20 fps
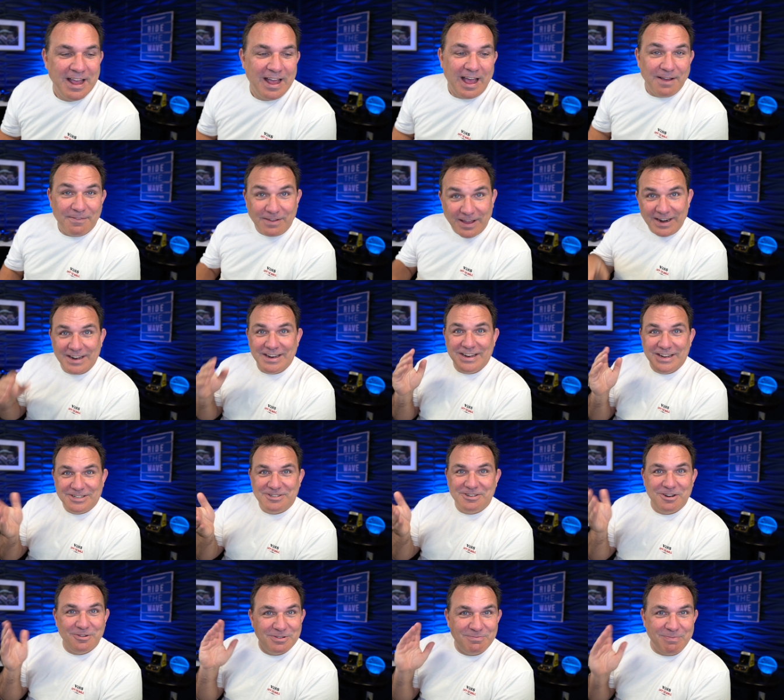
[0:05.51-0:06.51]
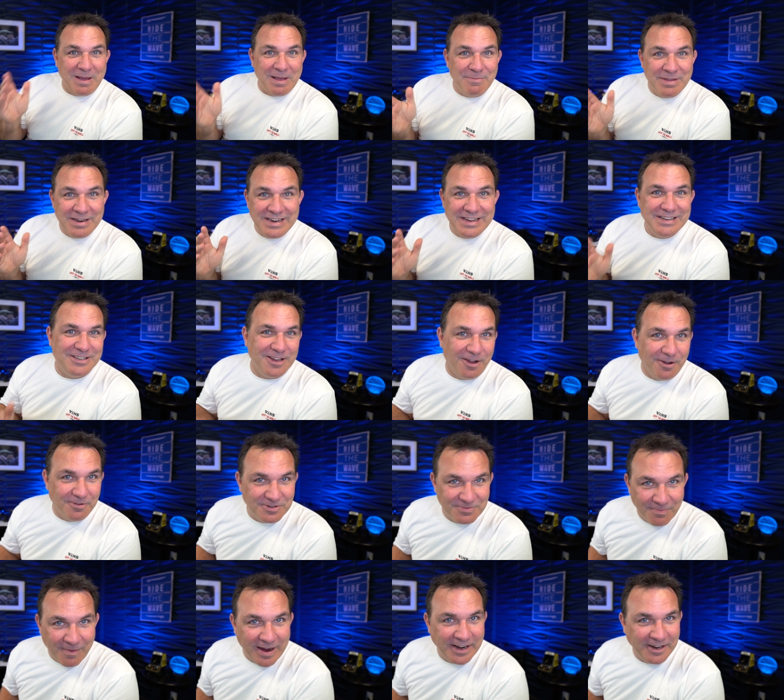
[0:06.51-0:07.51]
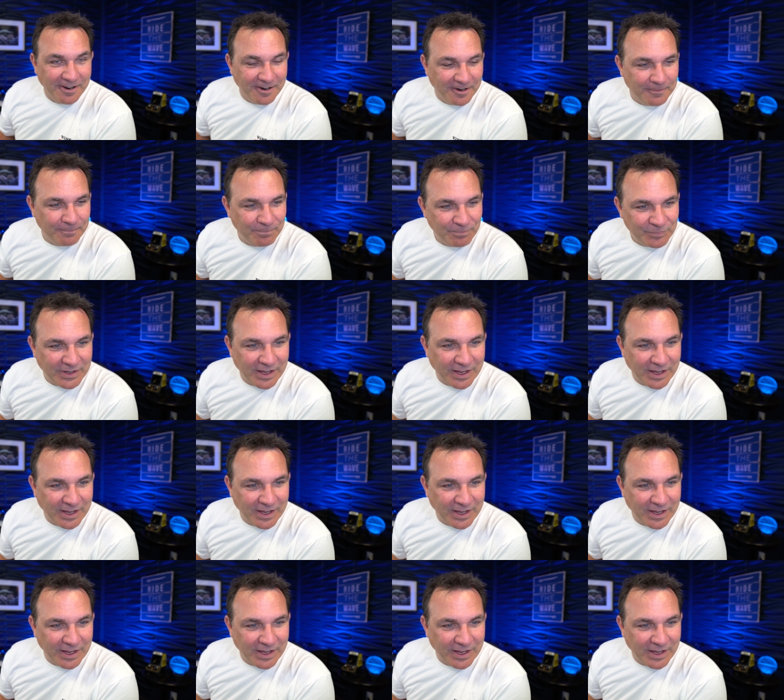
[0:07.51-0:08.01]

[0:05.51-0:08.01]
I've got an issue with my mini Doge miner.